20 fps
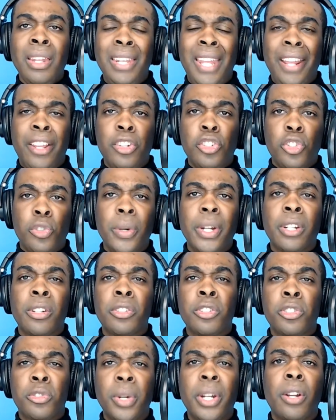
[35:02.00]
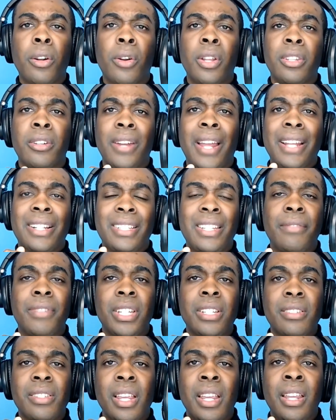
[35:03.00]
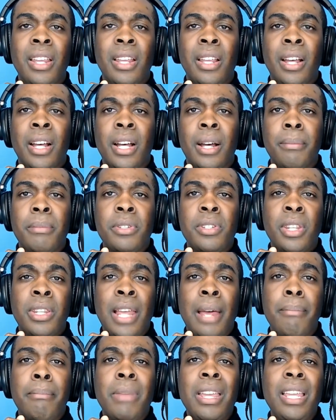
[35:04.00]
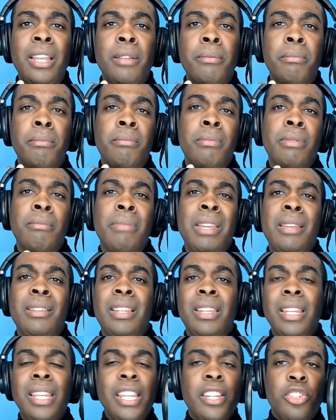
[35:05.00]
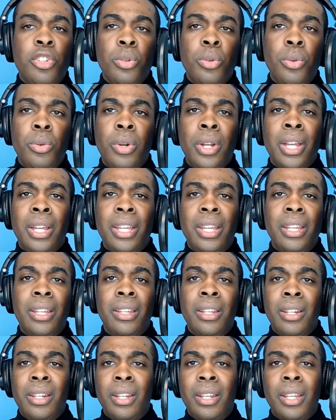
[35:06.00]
that can trigger other activities that may lead to a